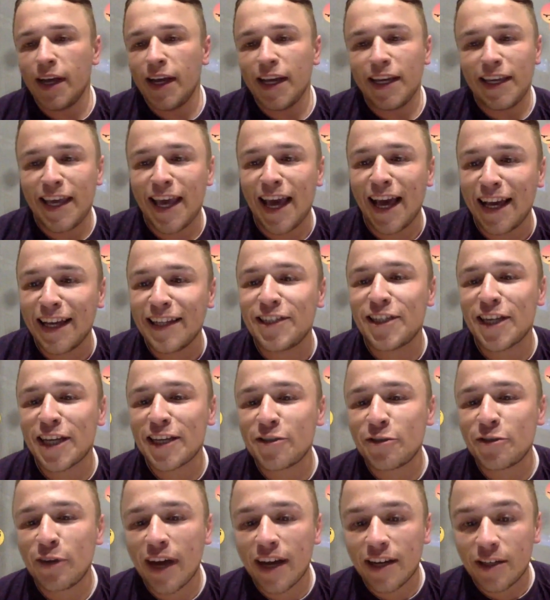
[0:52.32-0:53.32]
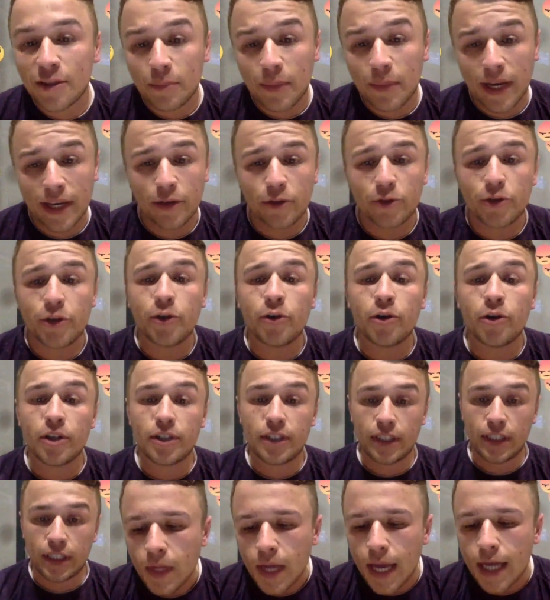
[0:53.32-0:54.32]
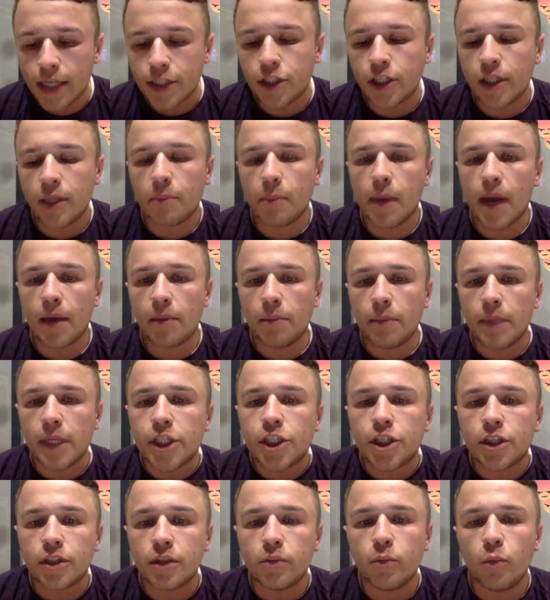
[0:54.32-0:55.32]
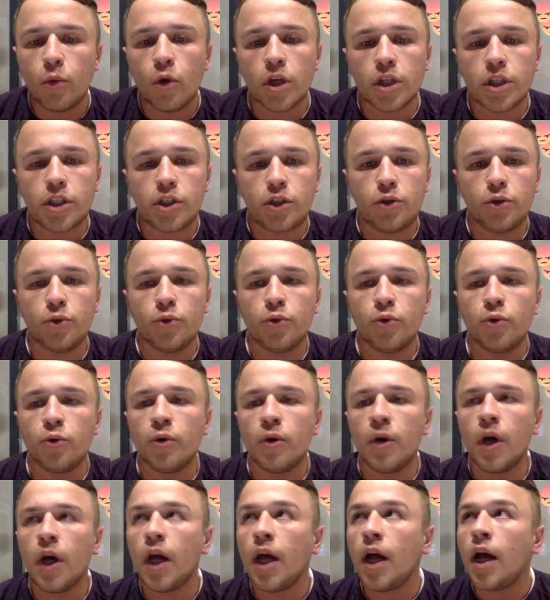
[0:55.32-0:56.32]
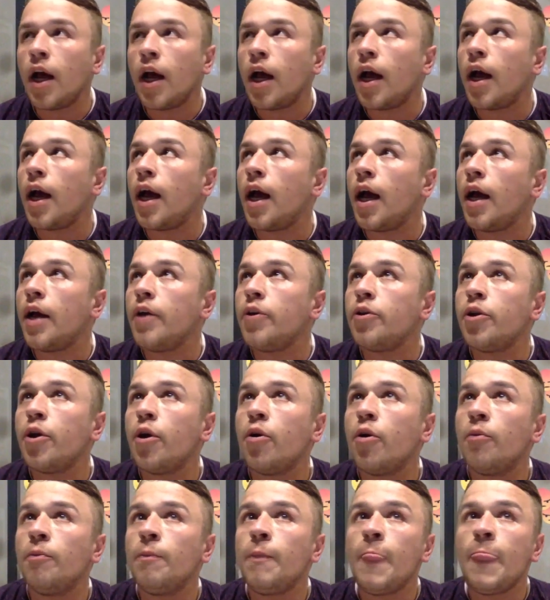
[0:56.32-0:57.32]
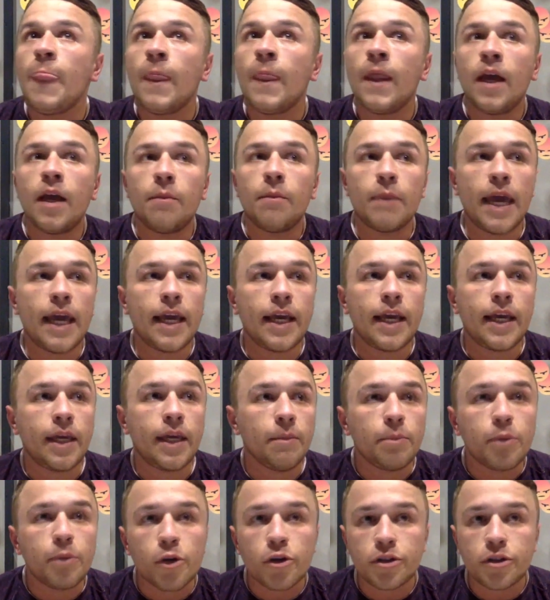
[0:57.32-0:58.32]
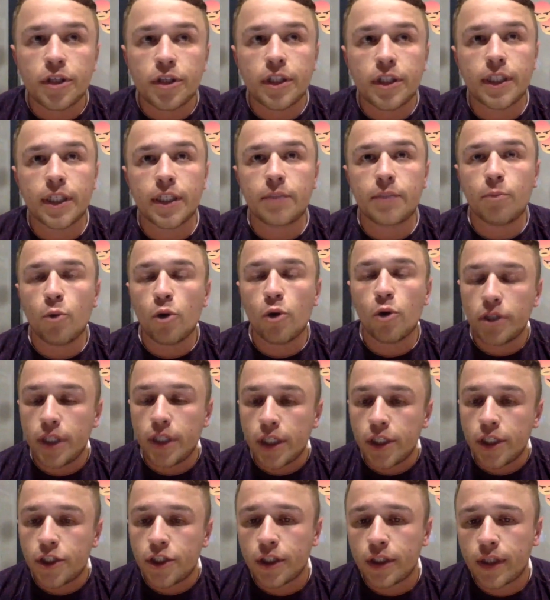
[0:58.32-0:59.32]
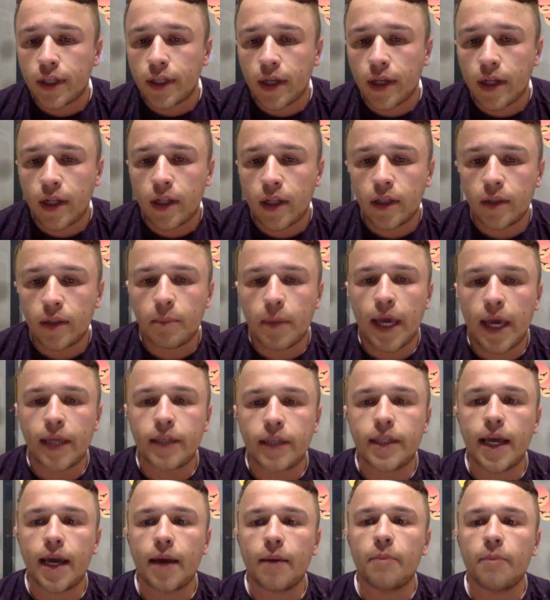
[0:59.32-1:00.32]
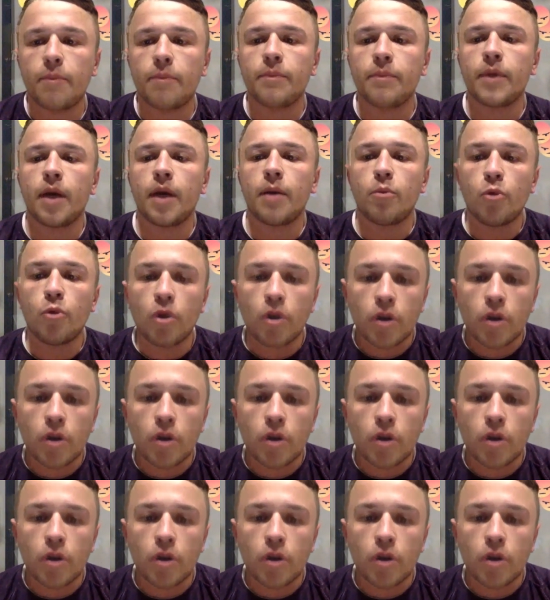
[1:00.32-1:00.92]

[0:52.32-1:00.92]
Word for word: yeah, just regarding my curiosity. Actually, my mission was to, uh, you know, making processes more digital, make them more